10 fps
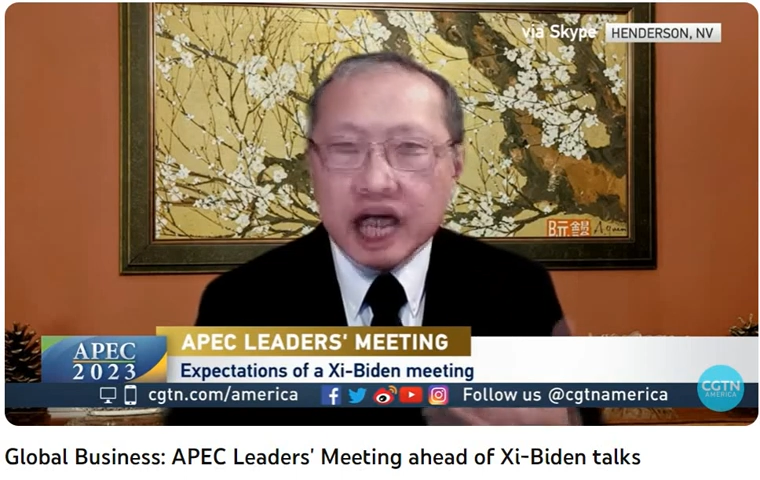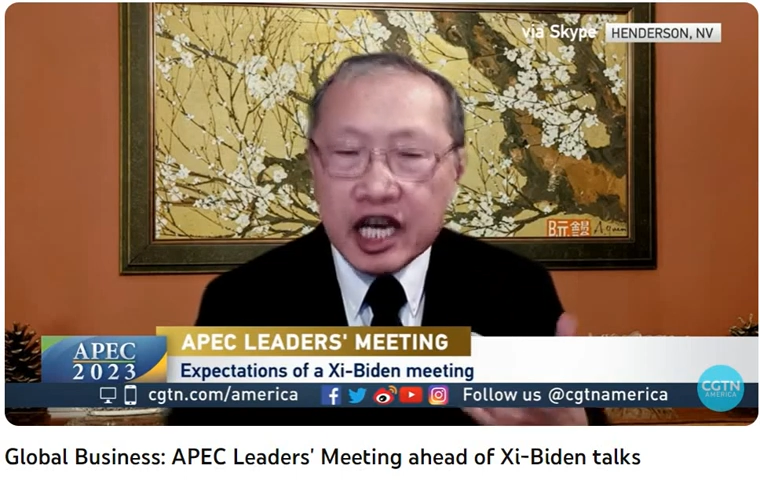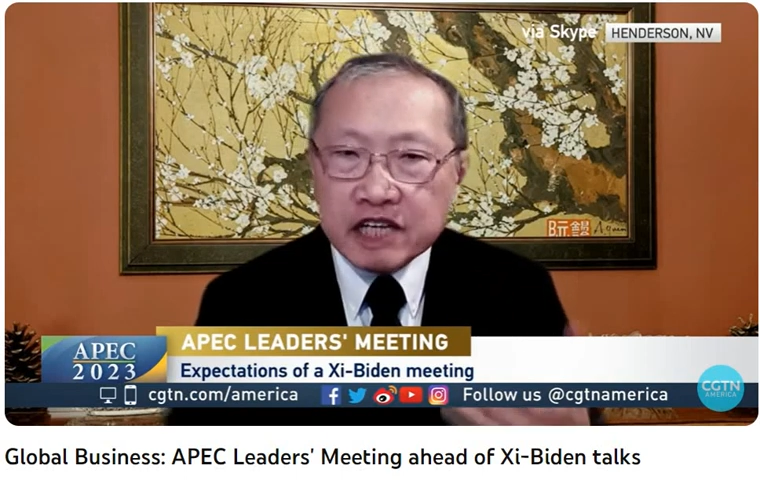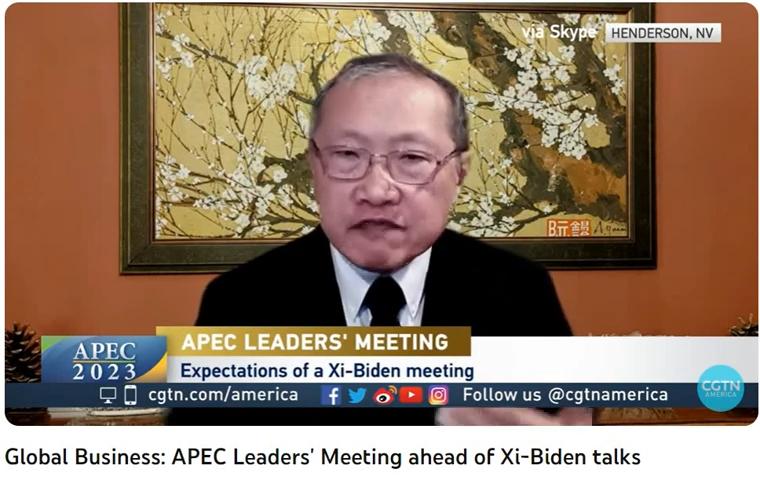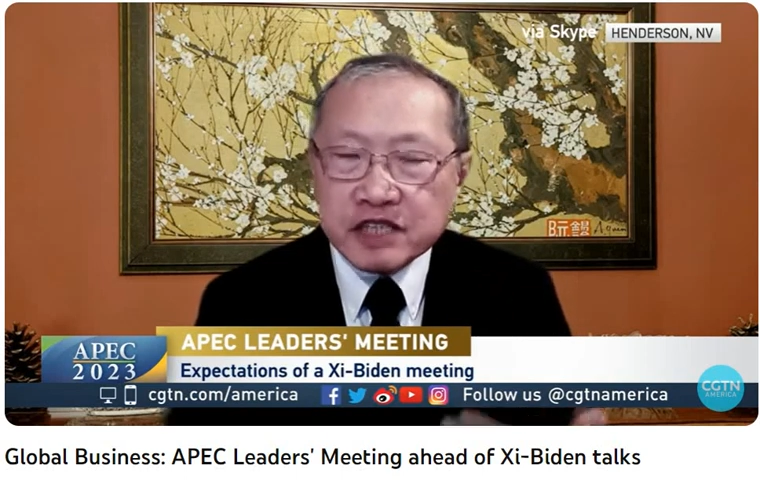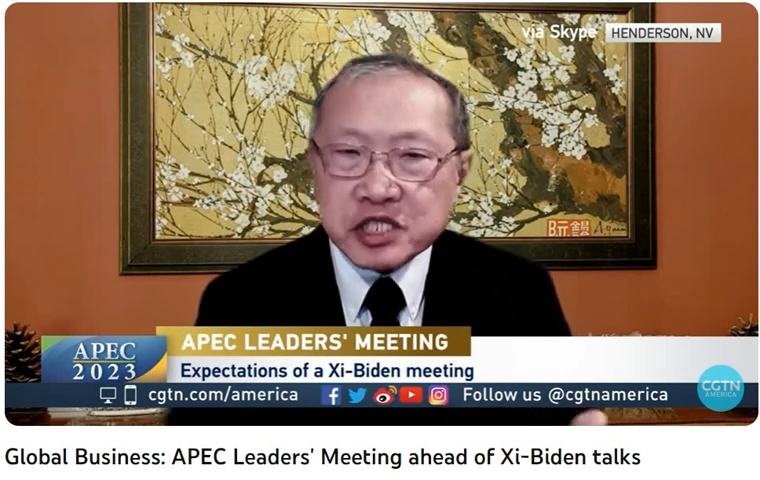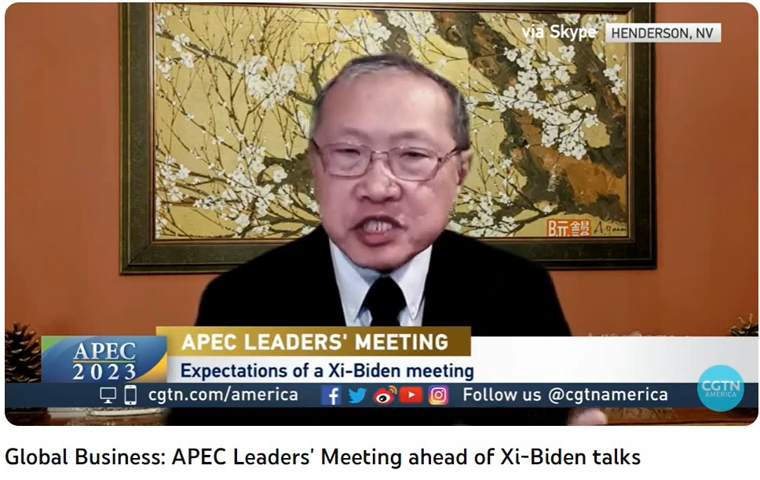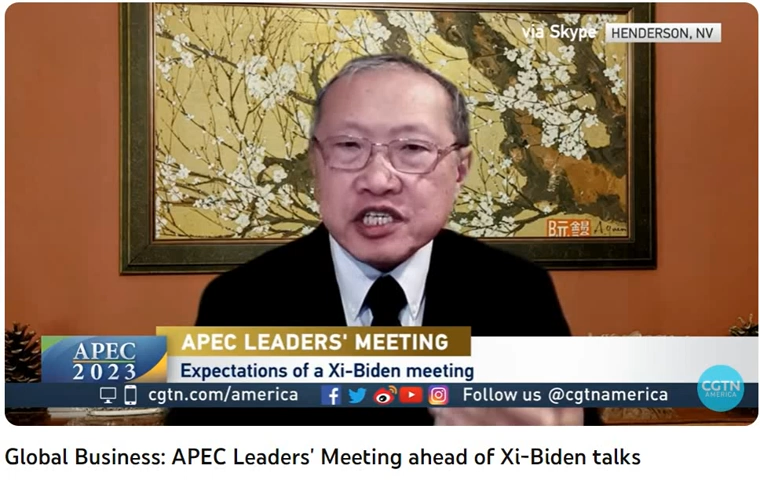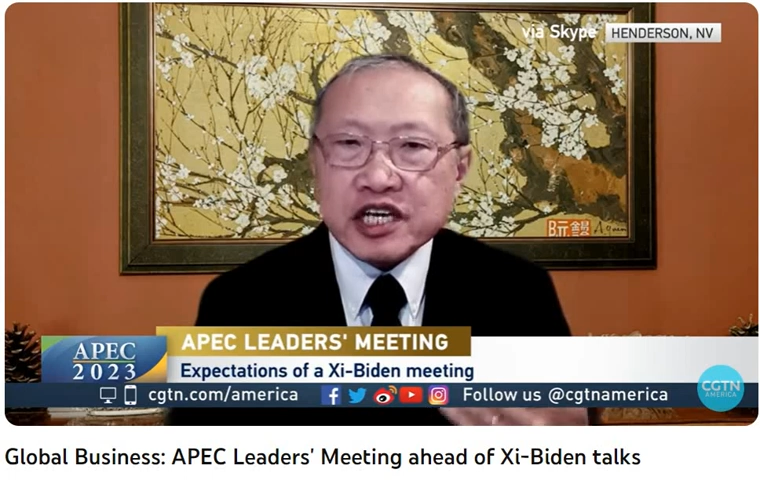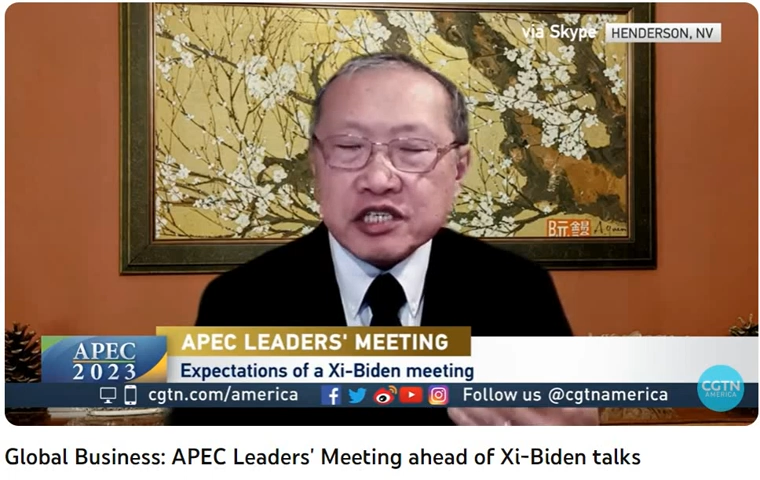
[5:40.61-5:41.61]
and
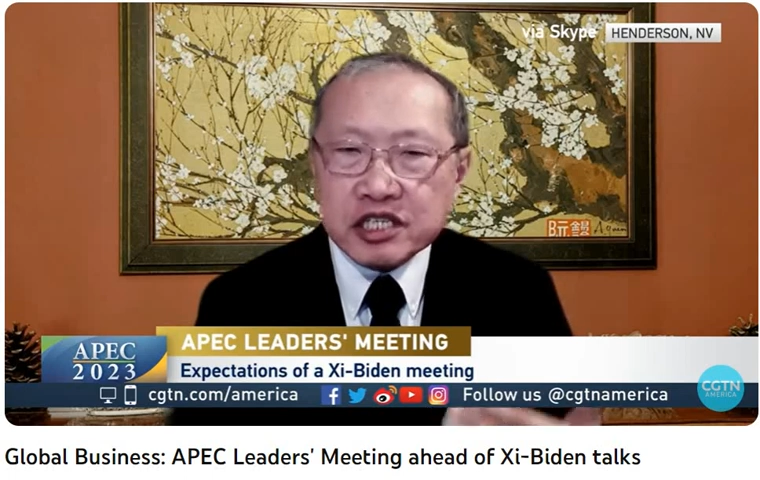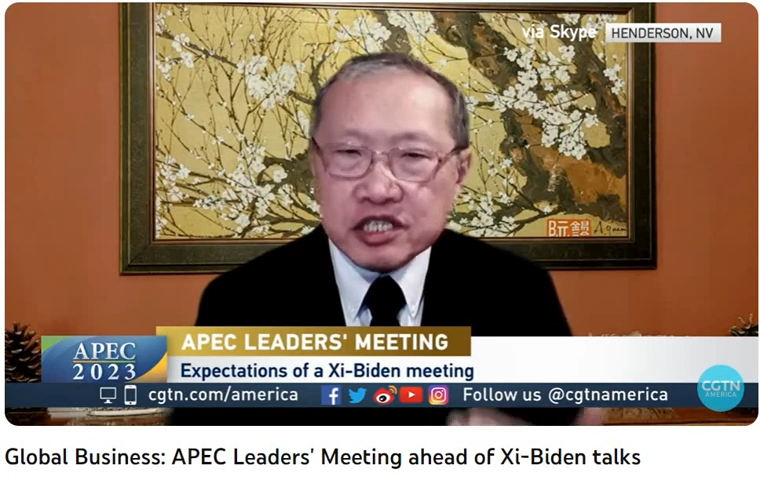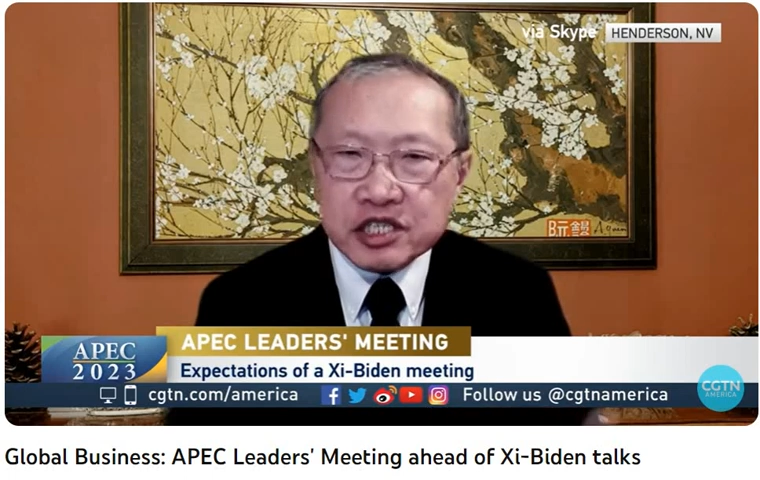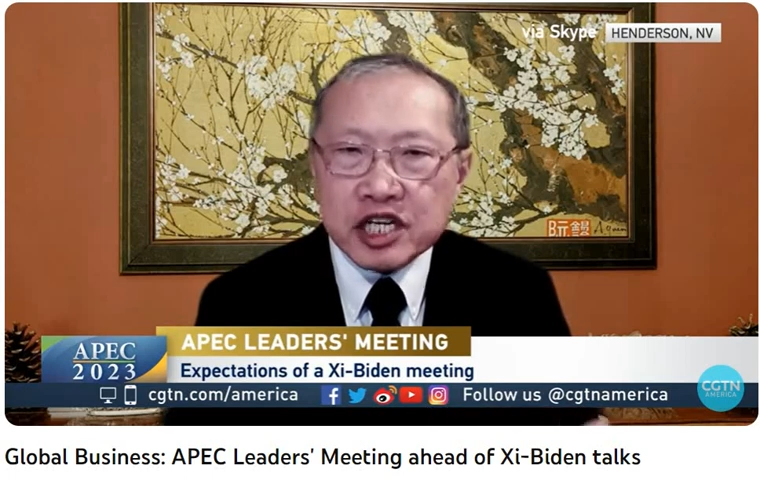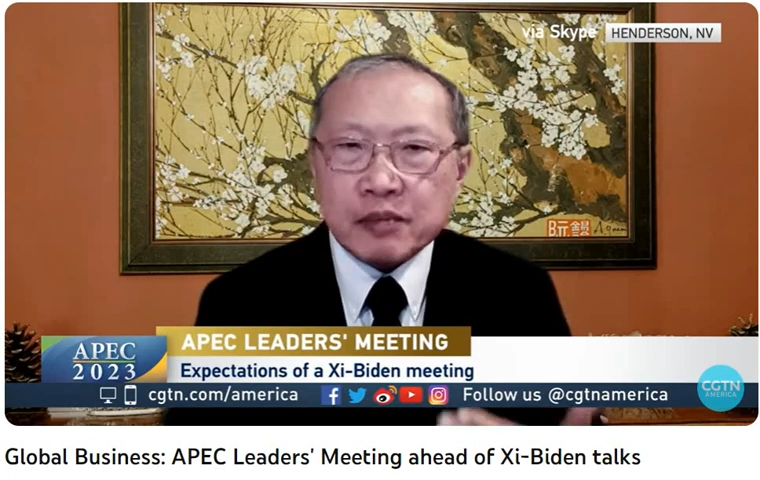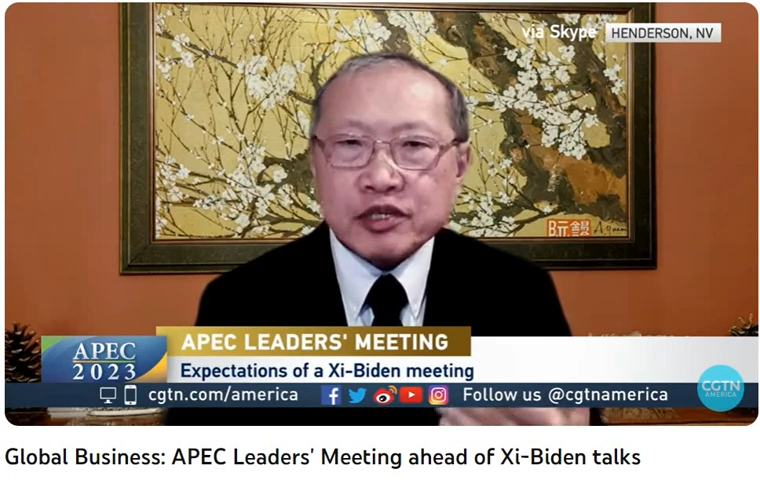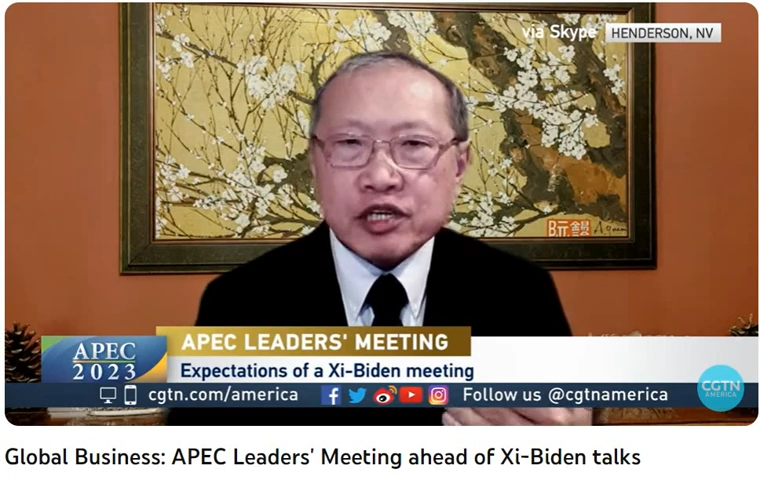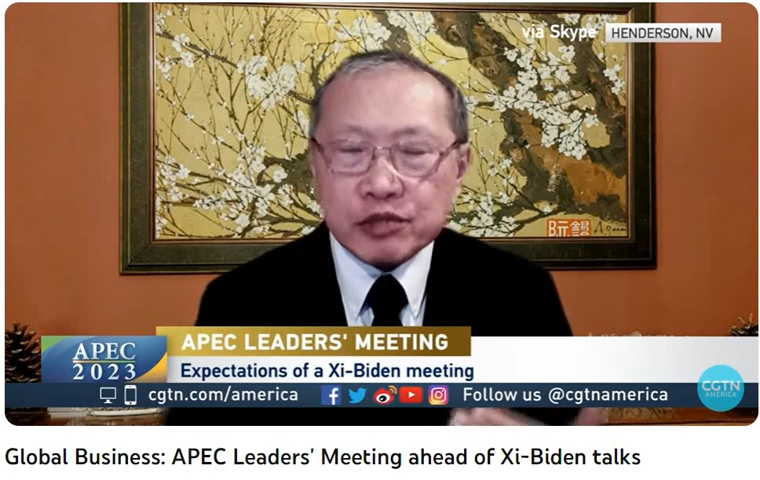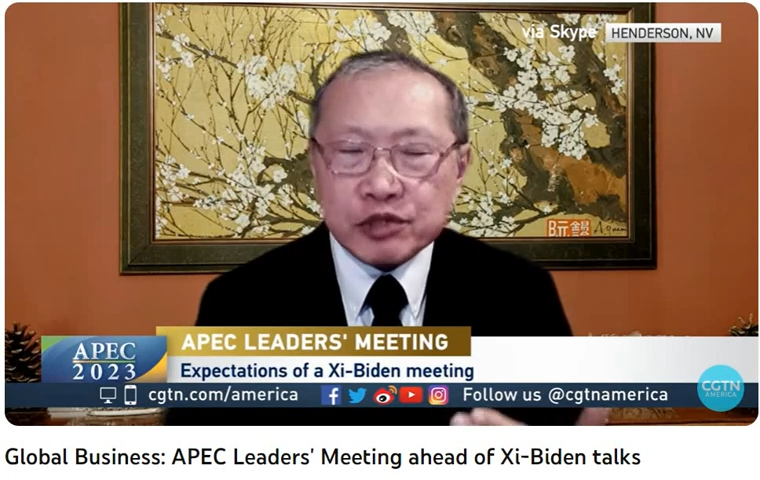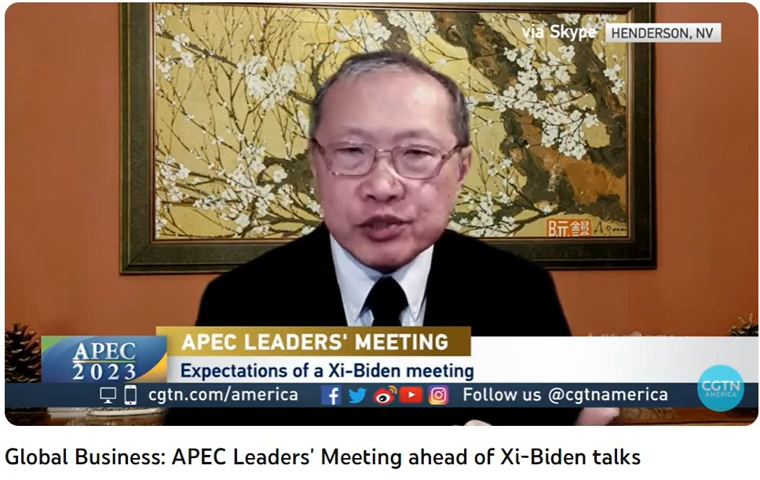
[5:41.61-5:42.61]
investigate economic
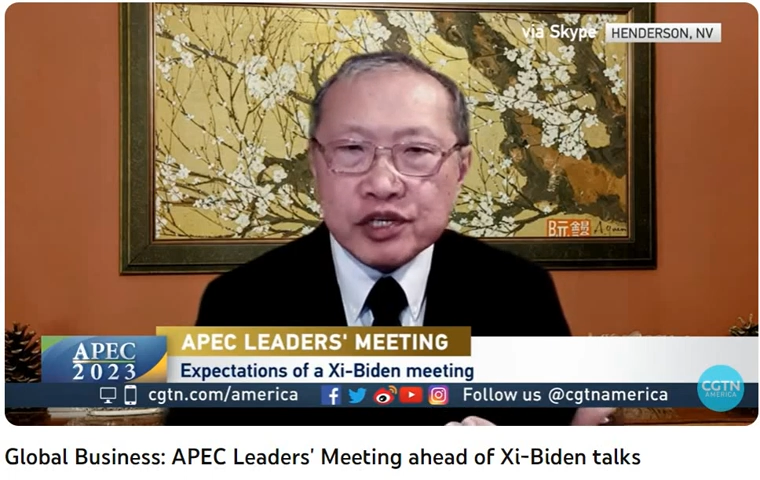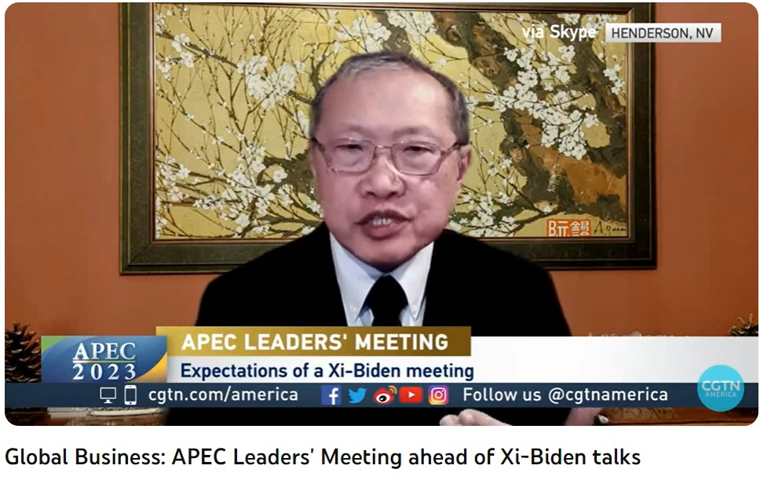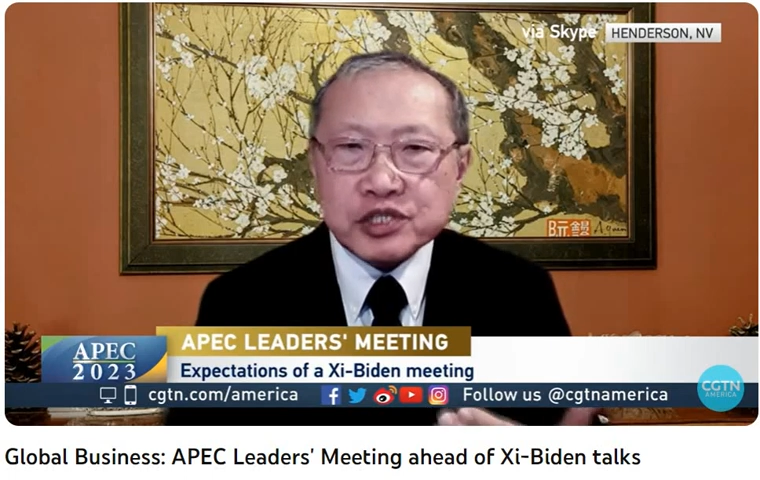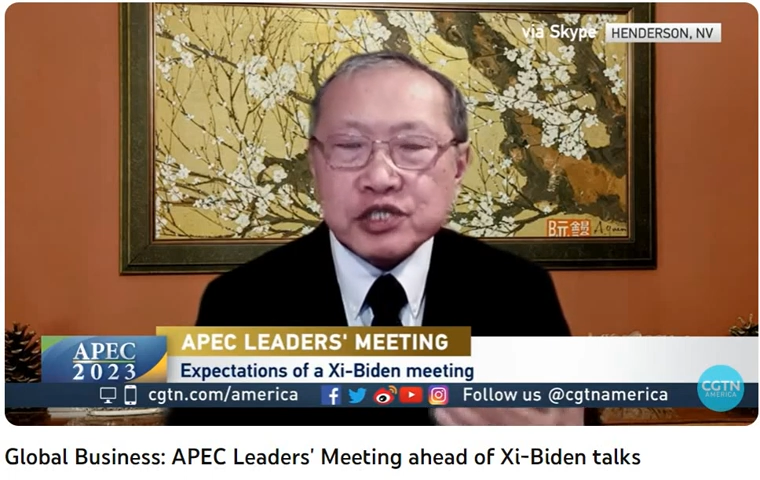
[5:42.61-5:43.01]
opportunities